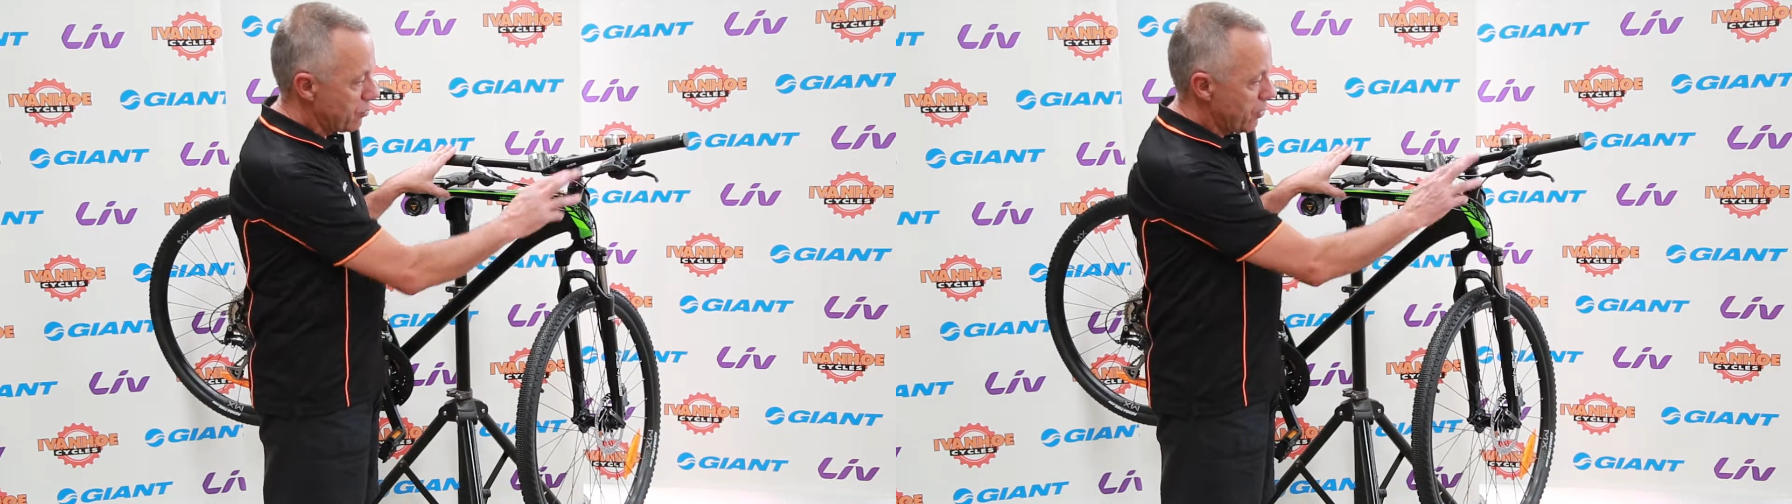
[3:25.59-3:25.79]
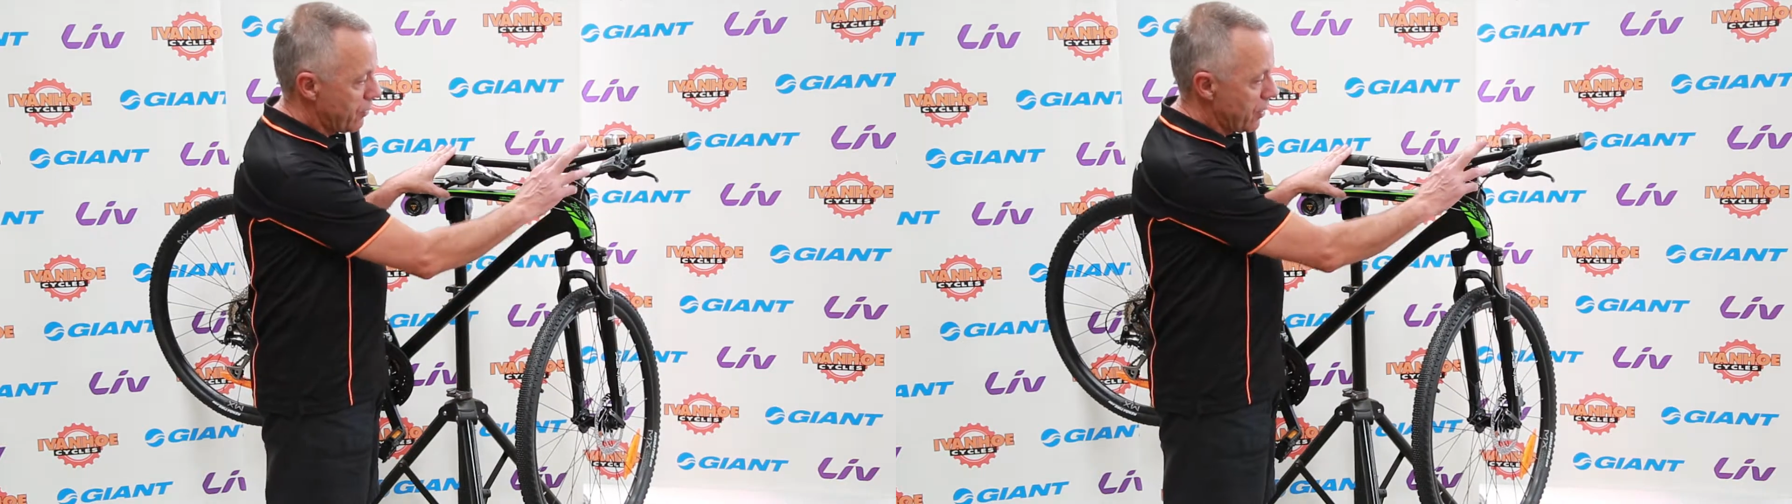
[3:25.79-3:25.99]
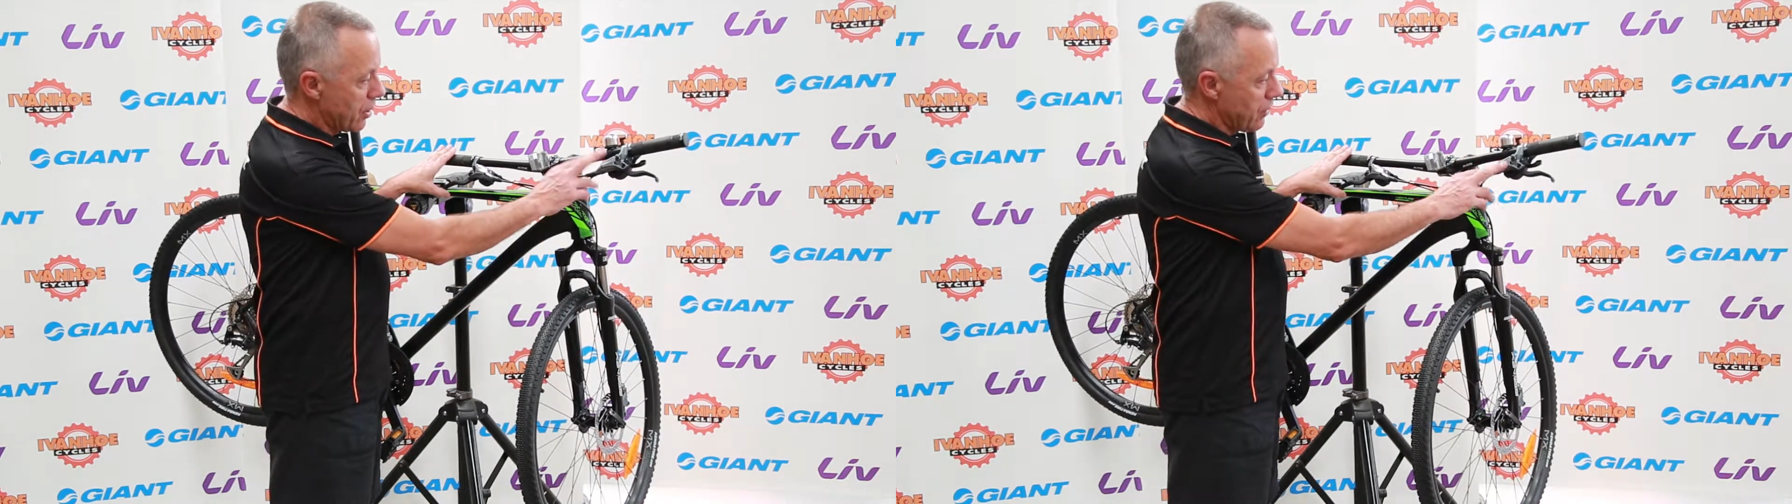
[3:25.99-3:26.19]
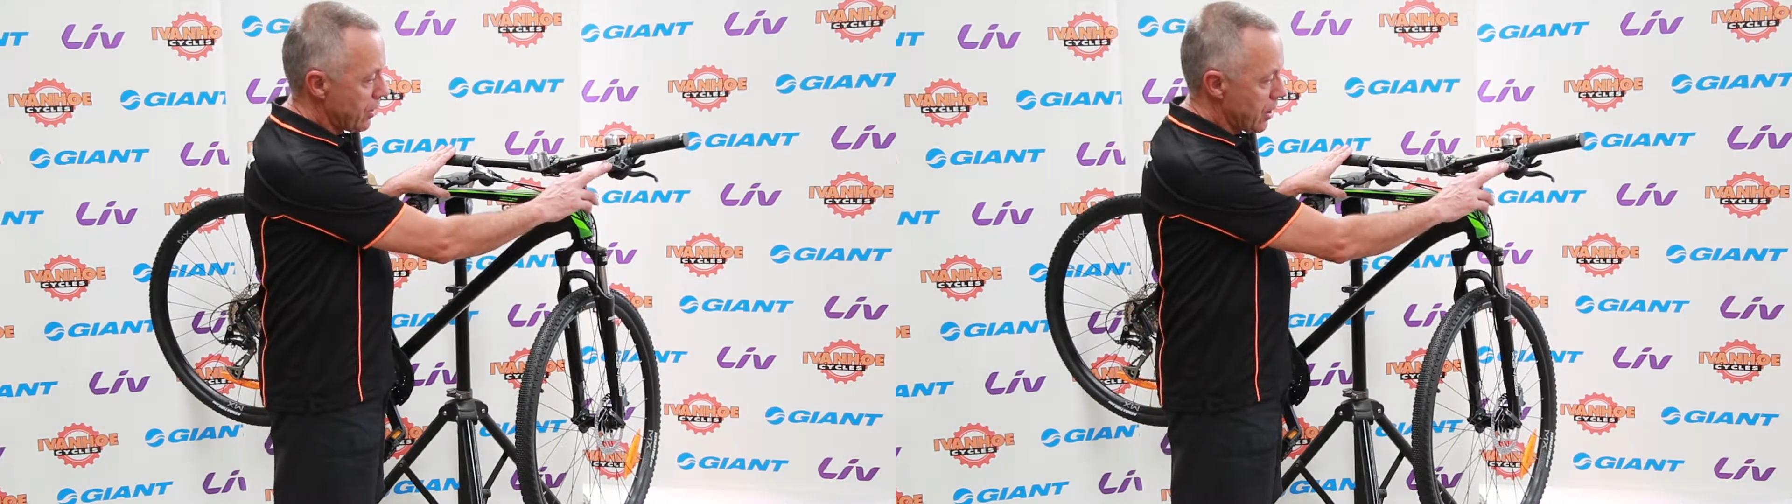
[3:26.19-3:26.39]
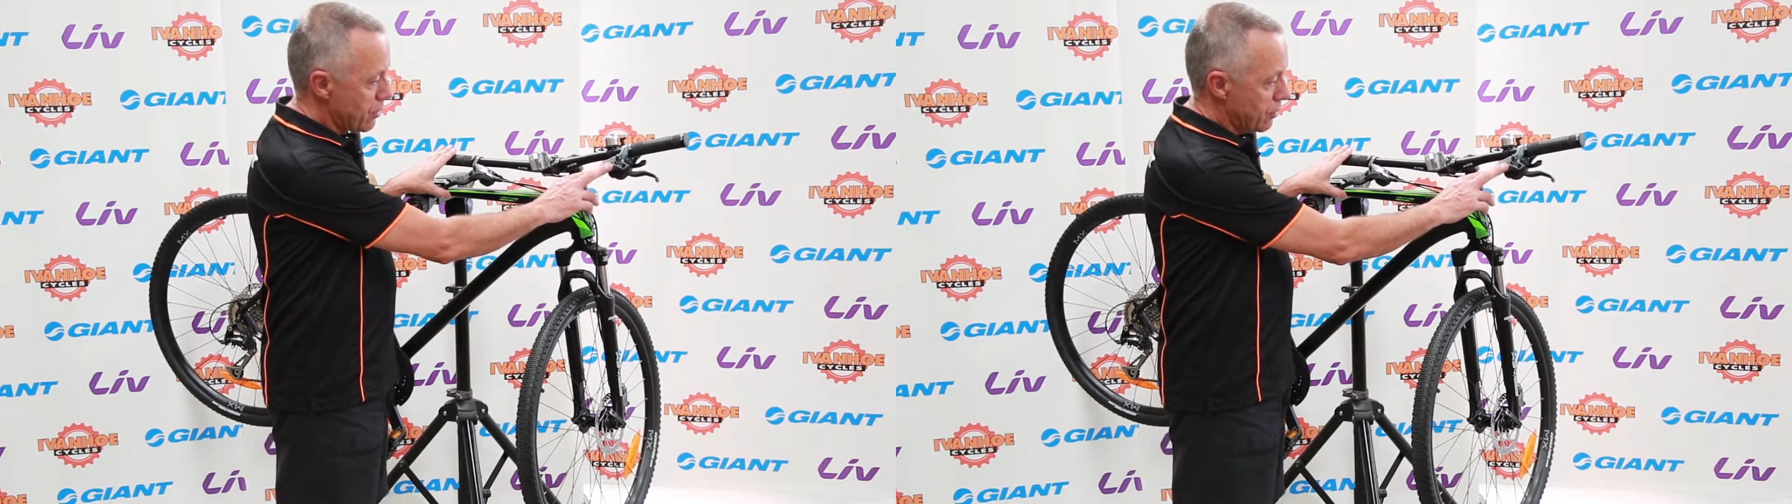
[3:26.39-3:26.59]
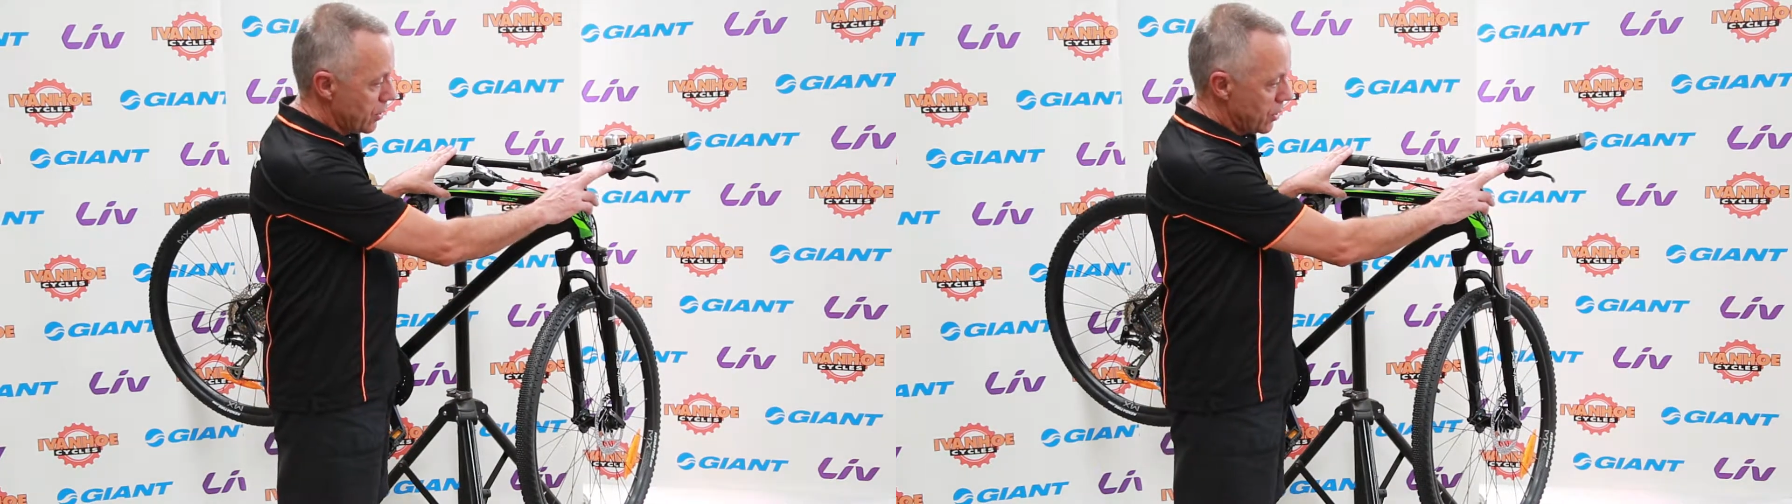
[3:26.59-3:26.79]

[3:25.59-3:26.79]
with the Alivio